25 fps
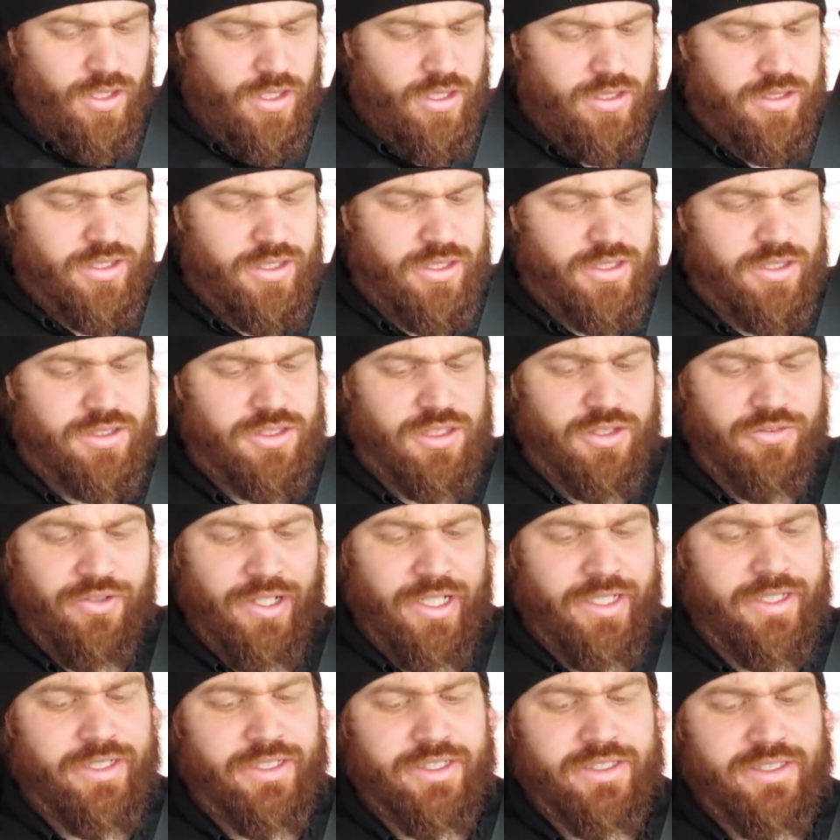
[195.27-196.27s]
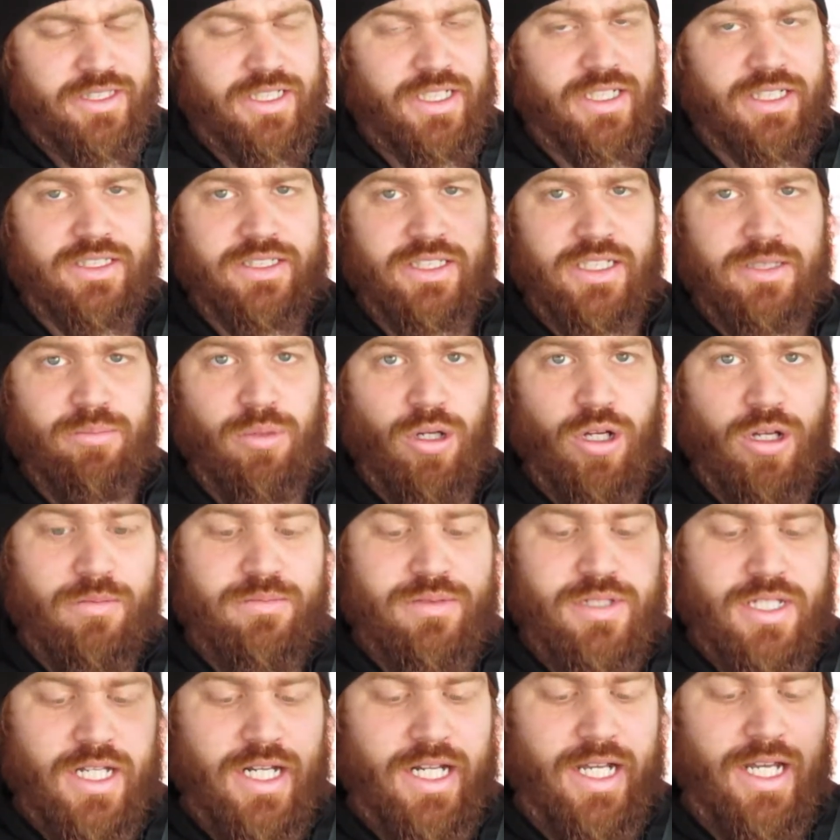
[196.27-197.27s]
The Sylvania ZXE
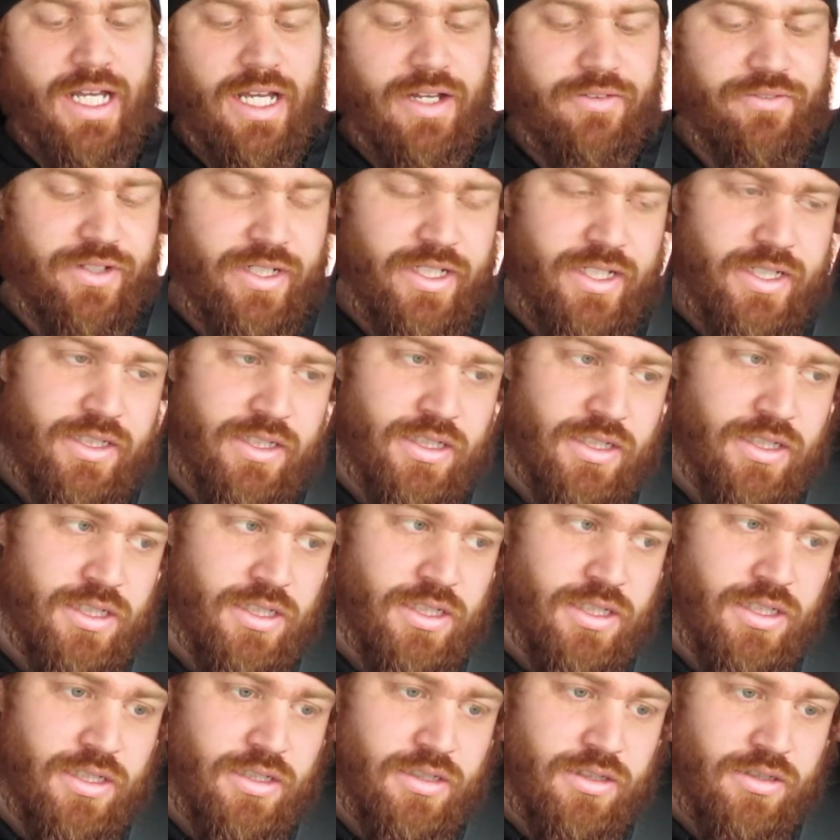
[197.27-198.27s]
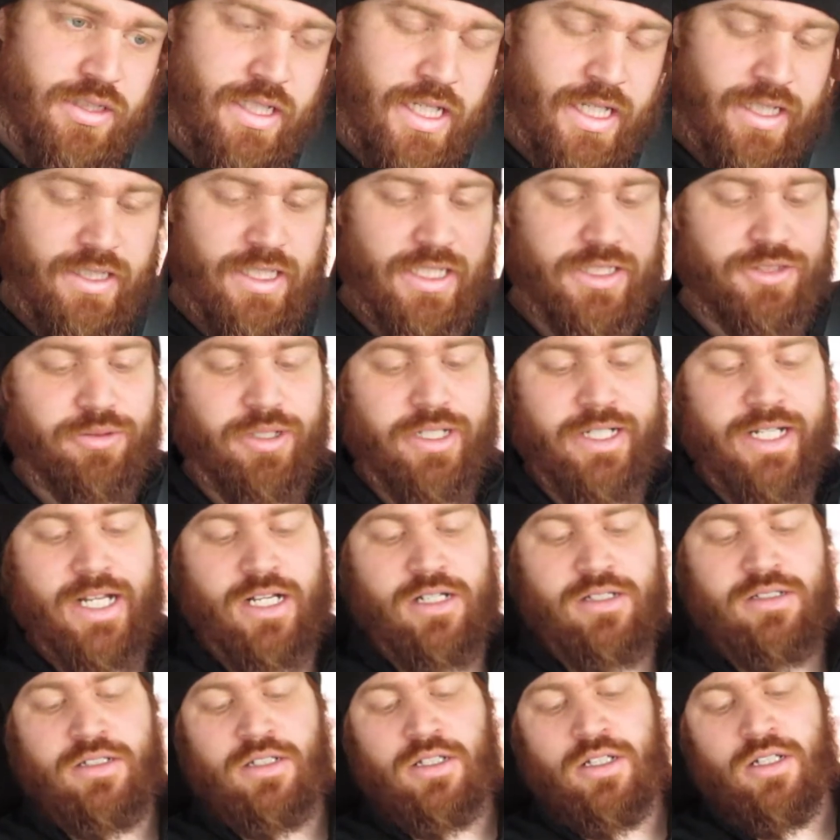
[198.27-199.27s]
bulbs that I have in the headlights right
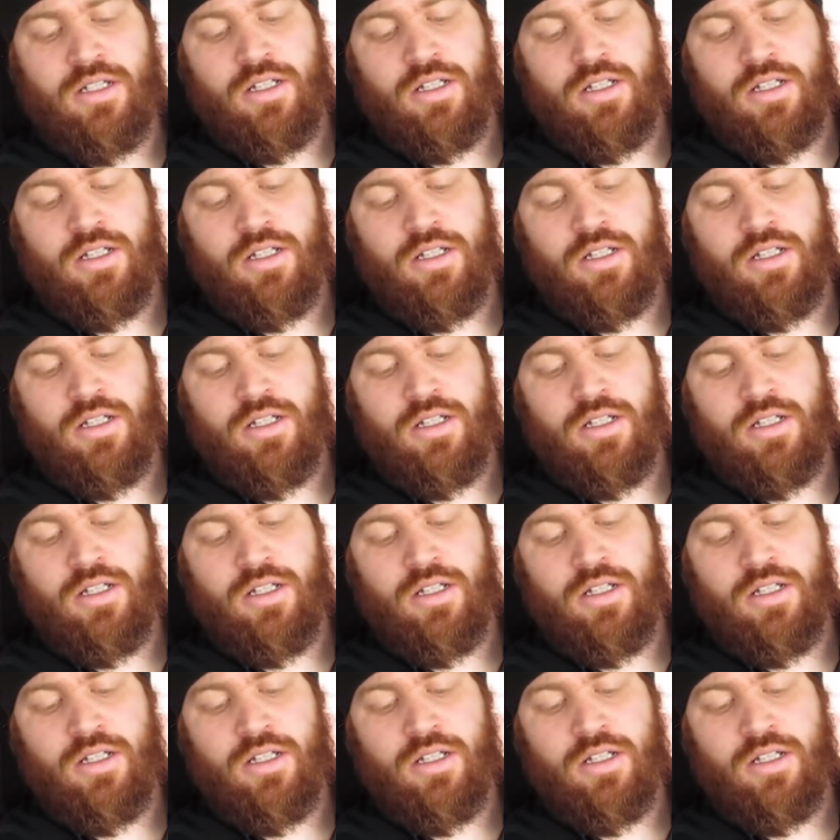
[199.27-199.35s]
now,